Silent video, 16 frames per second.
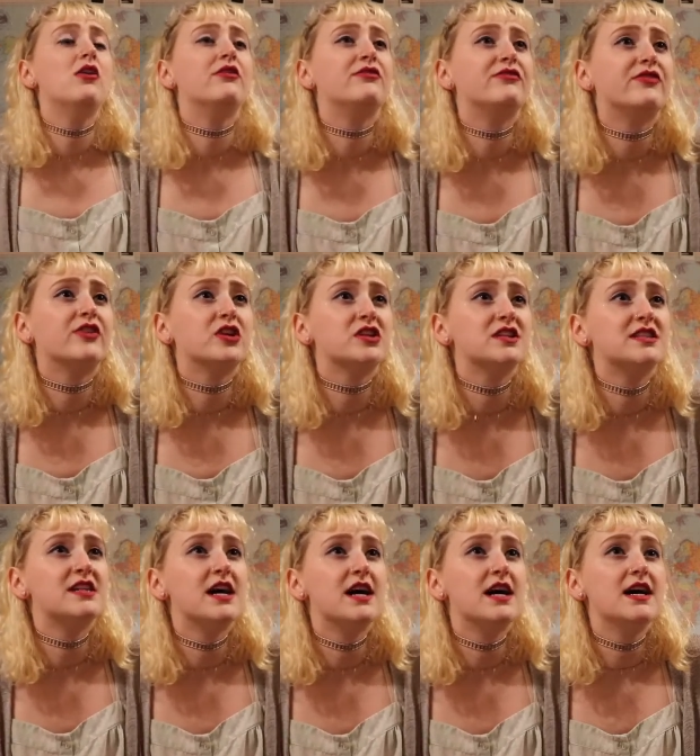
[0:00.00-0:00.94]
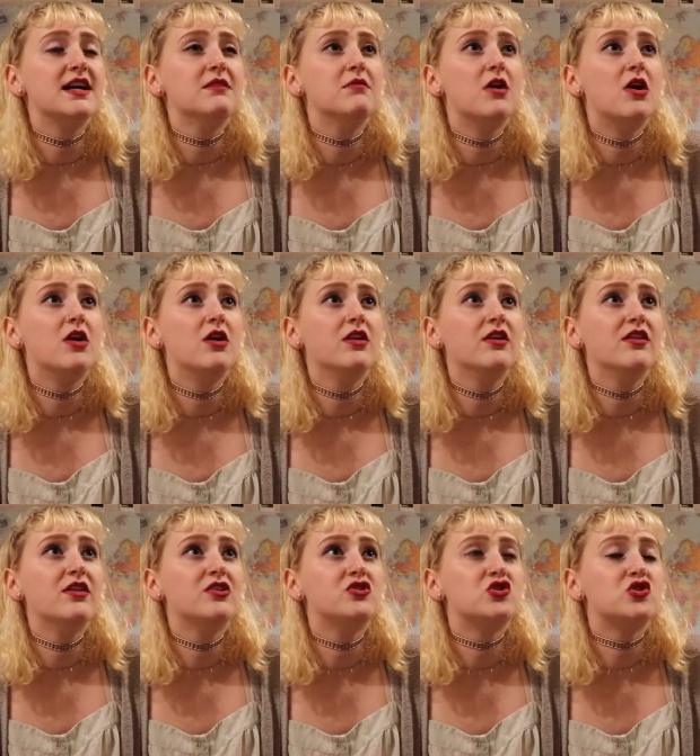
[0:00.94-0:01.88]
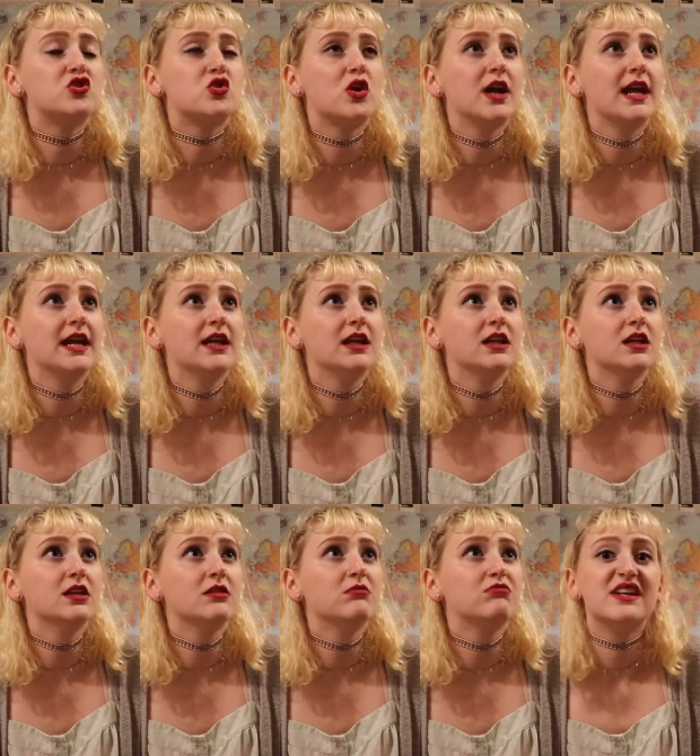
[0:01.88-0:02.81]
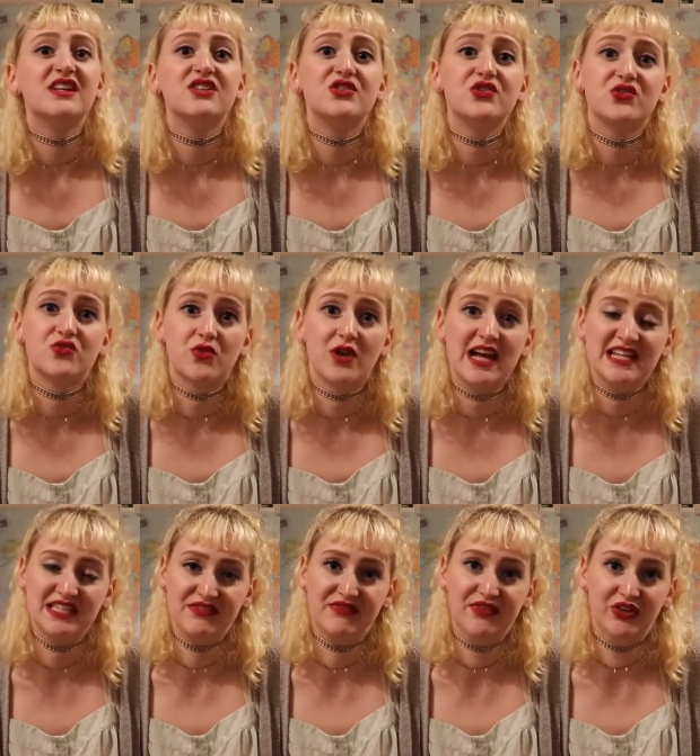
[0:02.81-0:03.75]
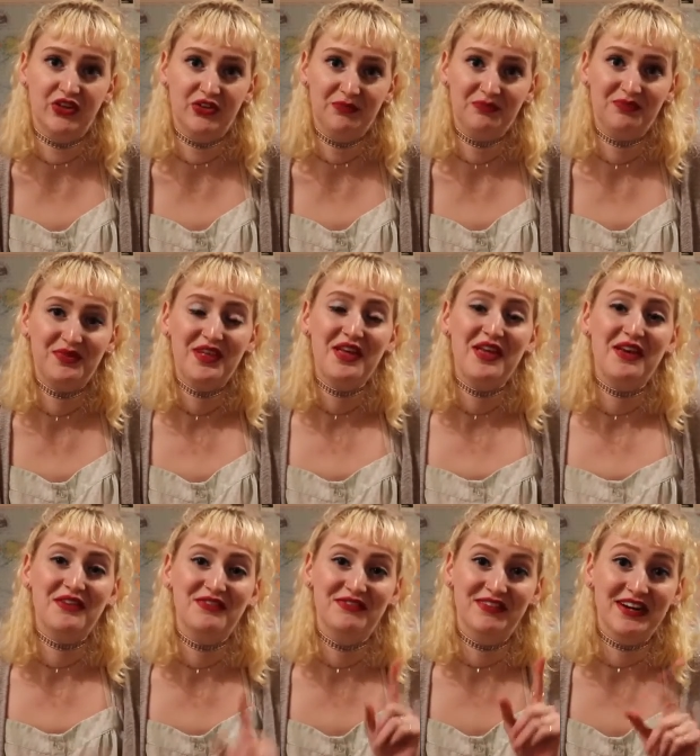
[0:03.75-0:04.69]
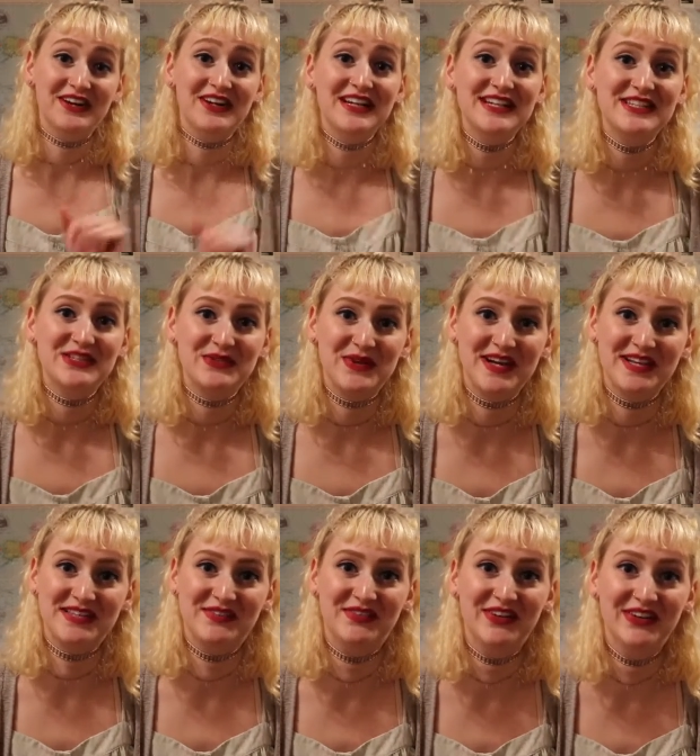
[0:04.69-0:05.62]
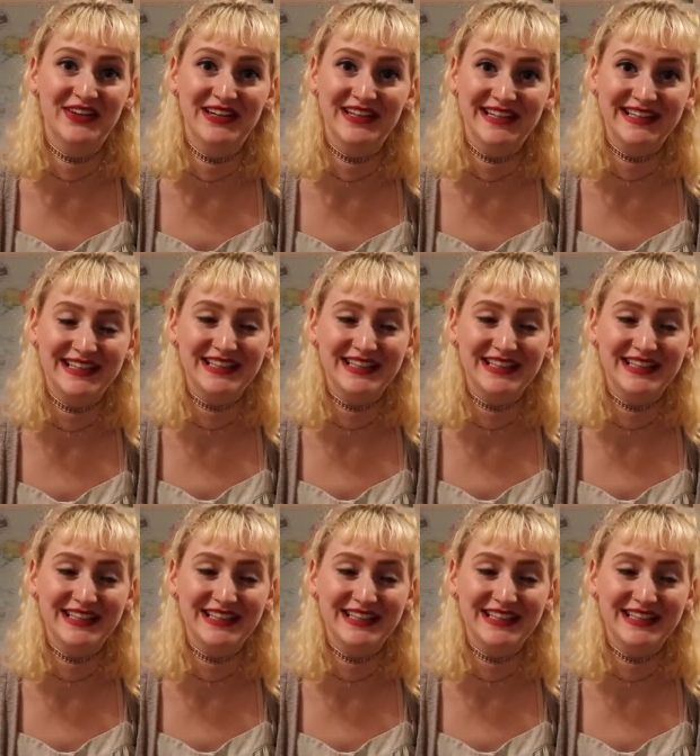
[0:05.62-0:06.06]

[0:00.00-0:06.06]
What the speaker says: First time on the train, stressful. Very stressful.